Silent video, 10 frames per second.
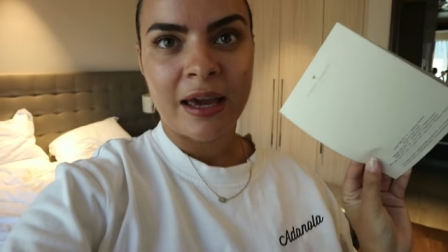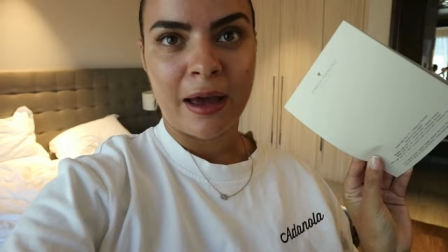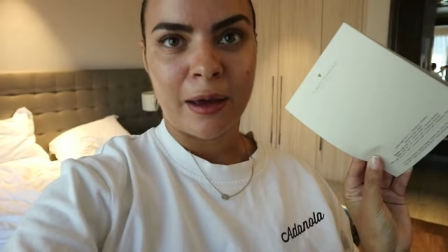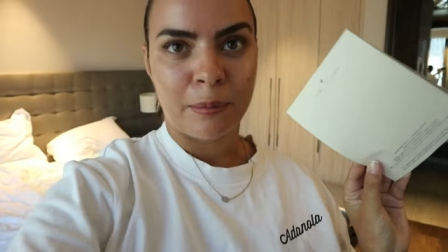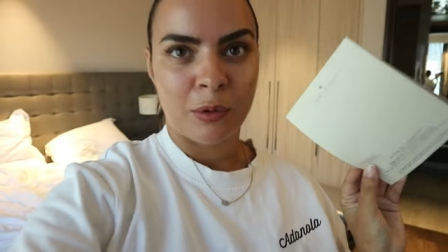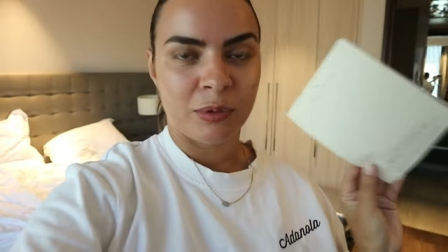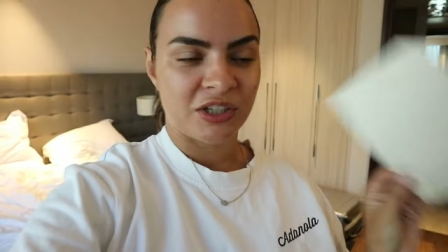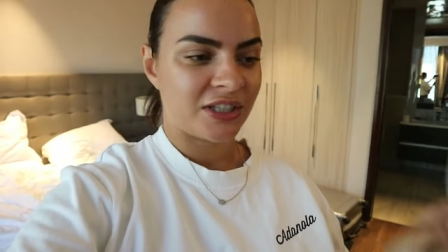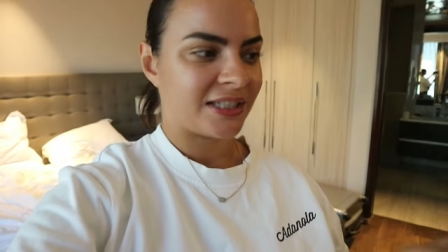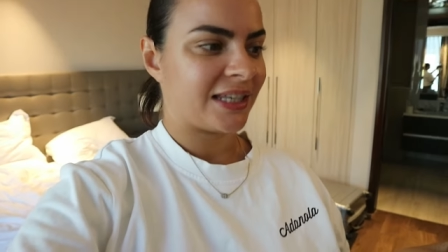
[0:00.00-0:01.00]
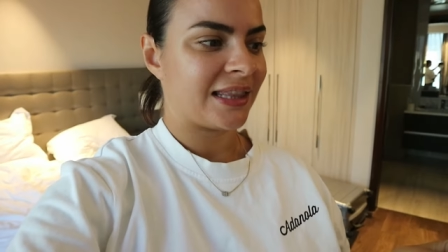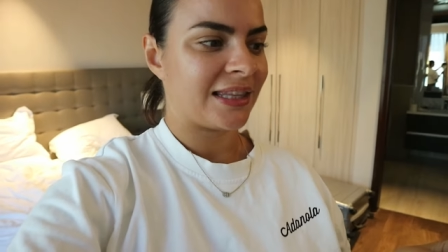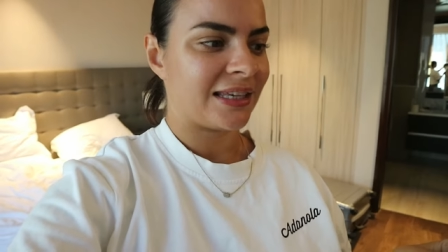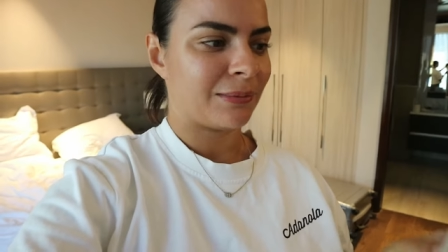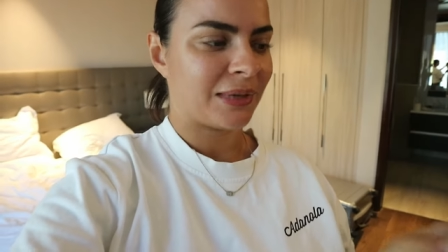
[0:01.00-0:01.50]
um, which is in
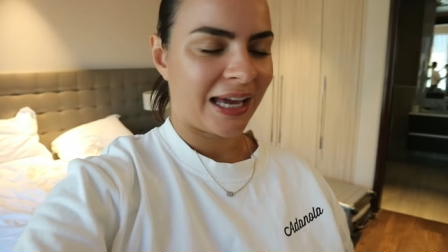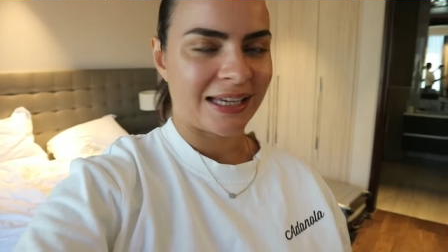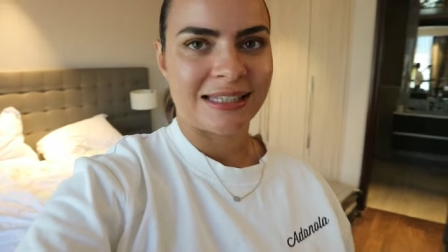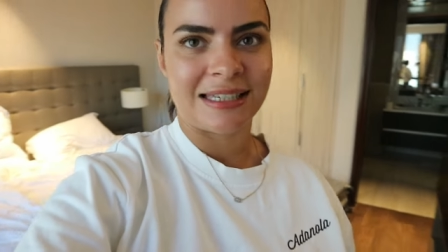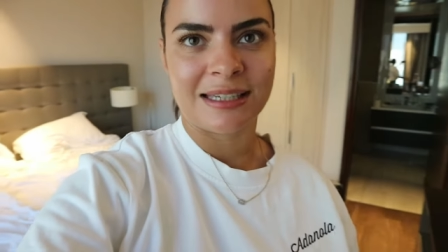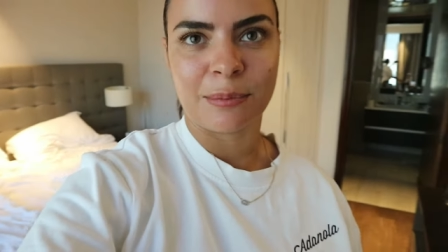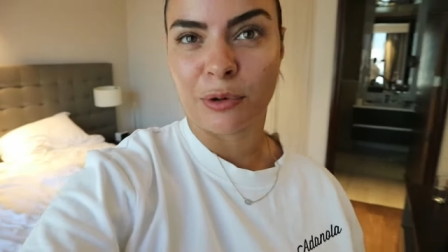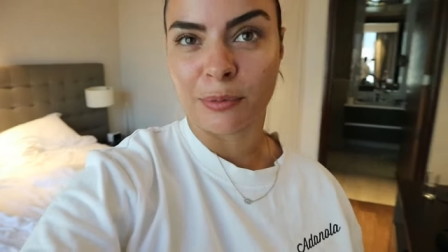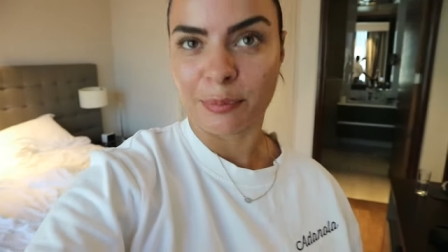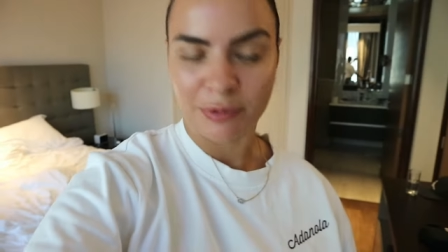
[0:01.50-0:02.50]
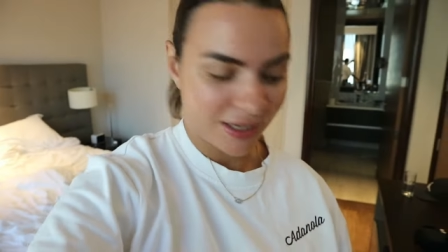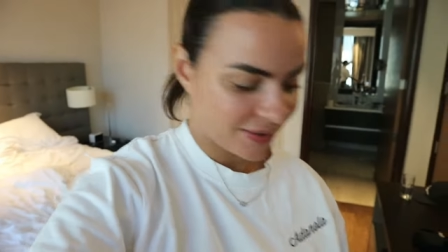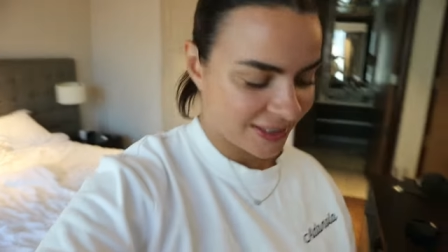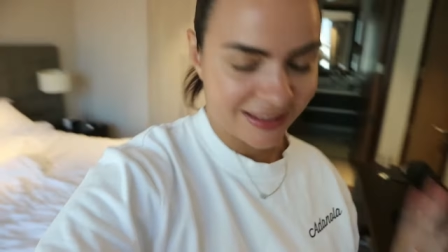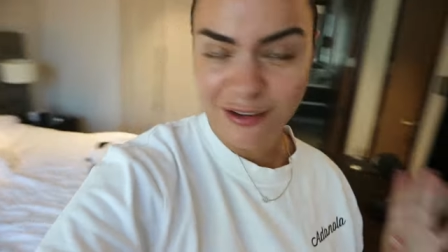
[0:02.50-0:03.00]
the Makati, I'm probably
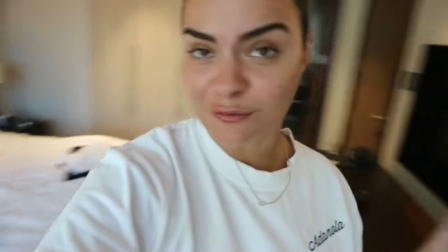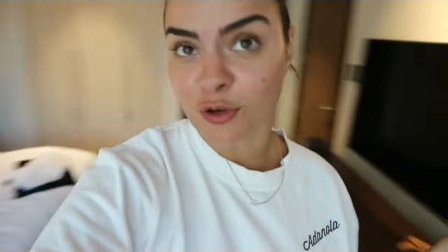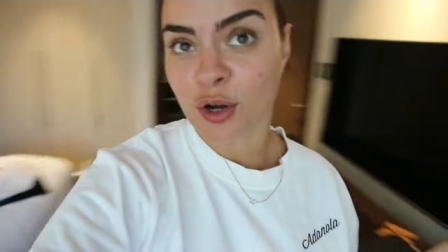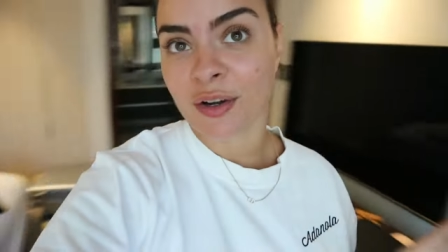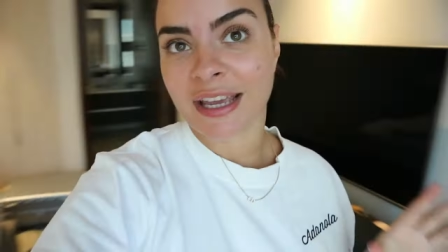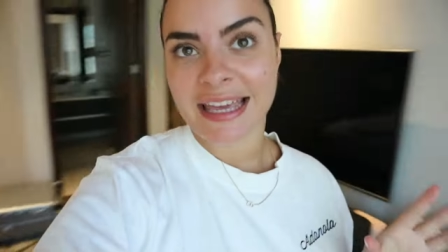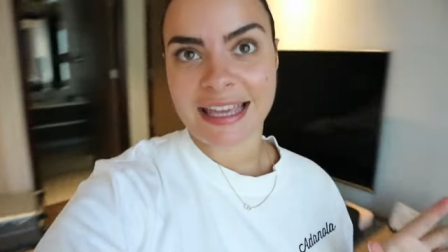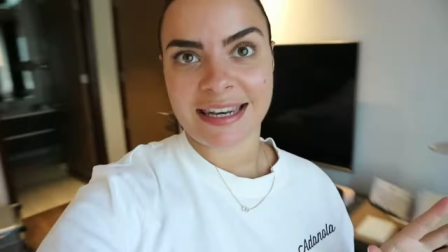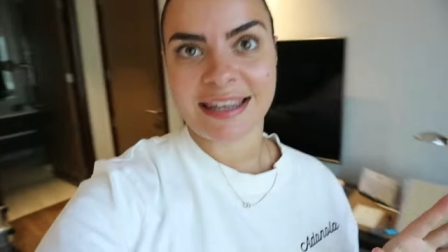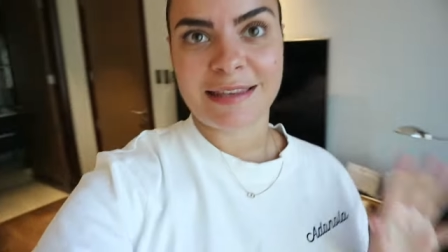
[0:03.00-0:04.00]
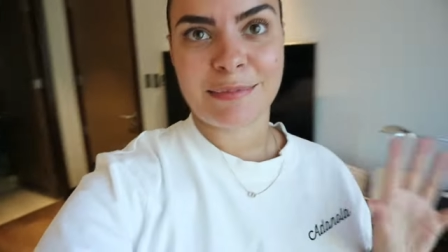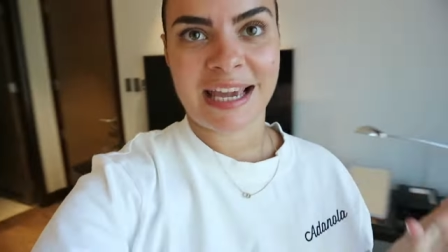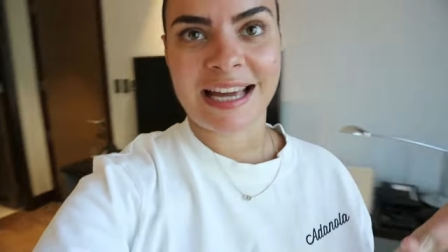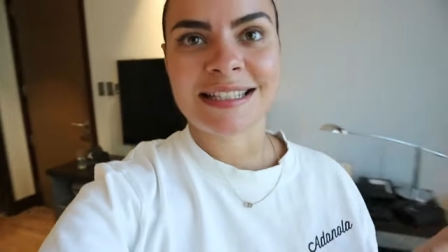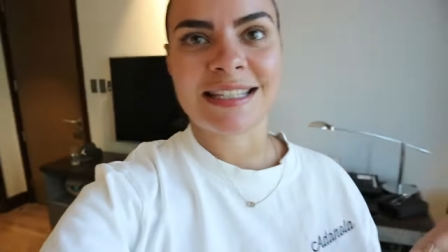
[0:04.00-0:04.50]
pronouncing that wrong, in the
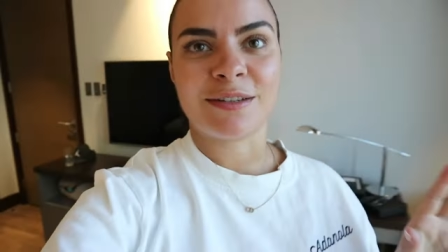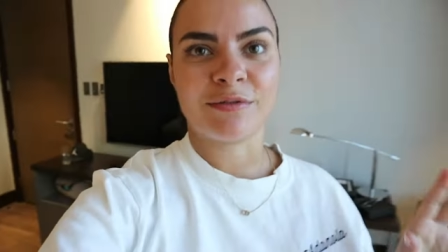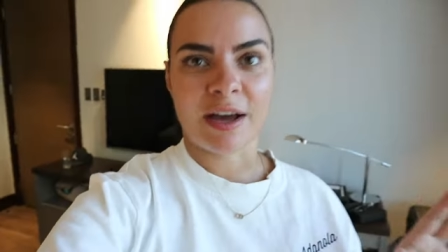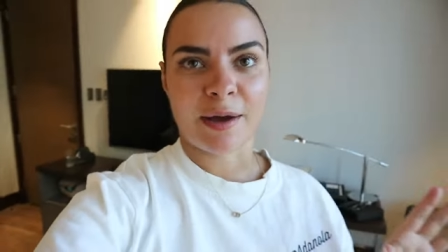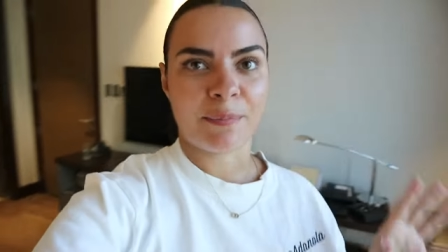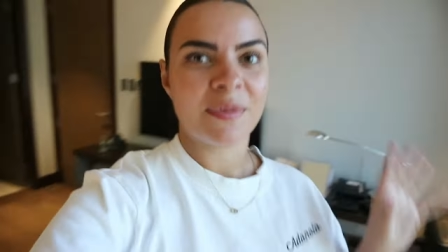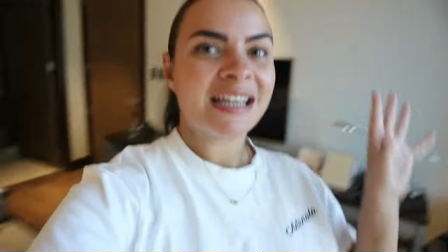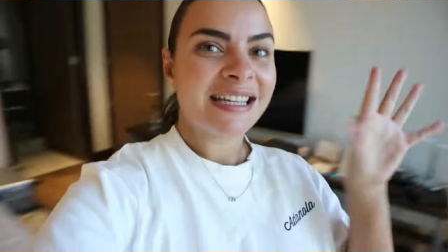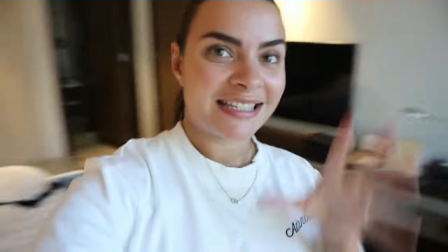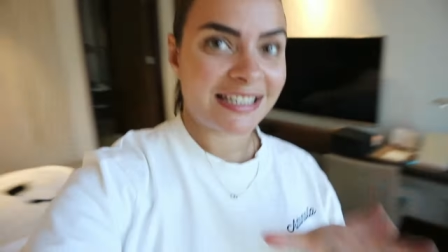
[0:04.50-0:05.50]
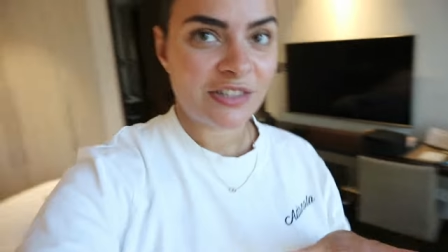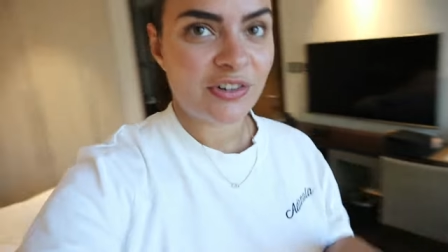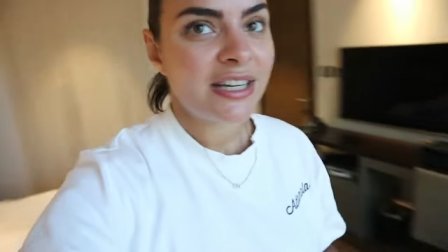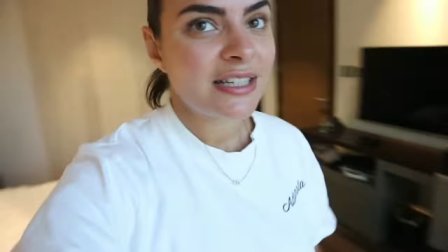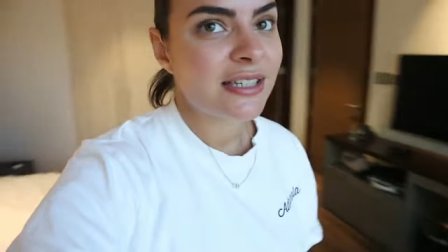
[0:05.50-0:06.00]
Makati um,
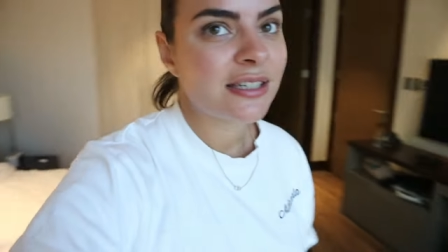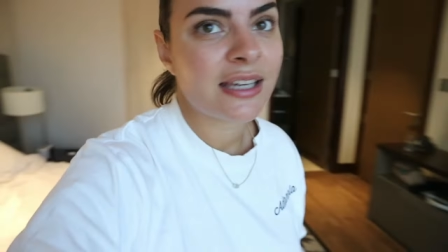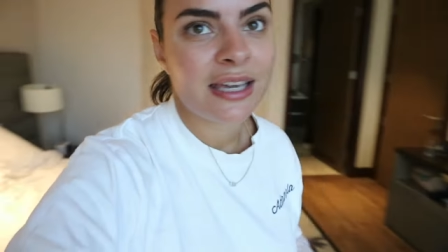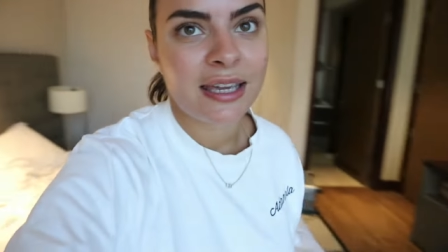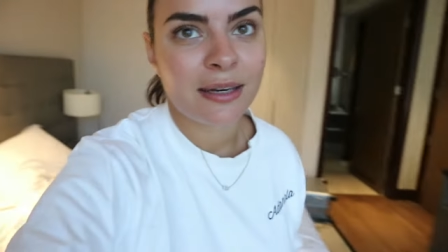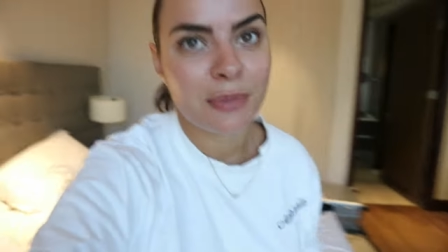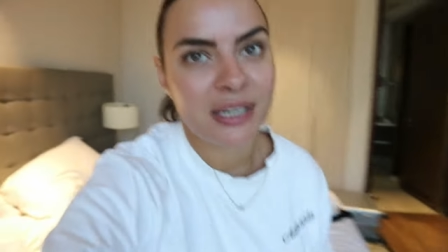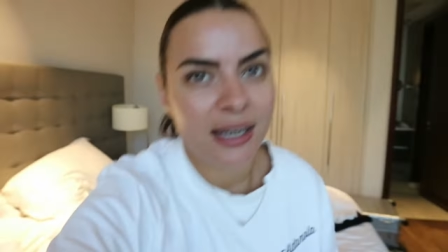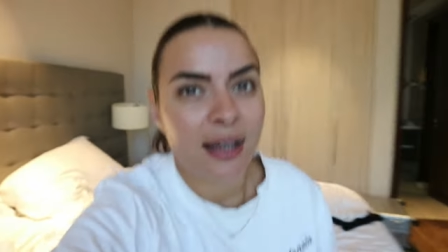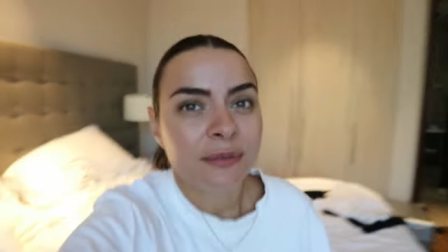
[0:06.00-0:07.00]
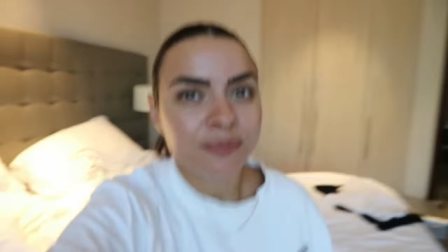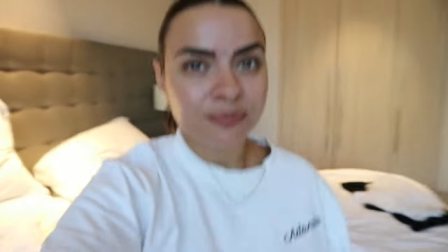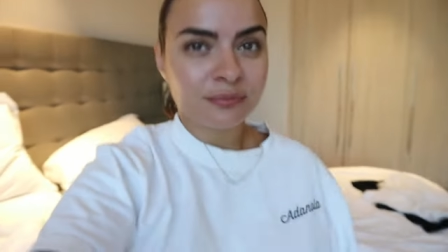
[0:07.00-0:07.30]
district in Manila,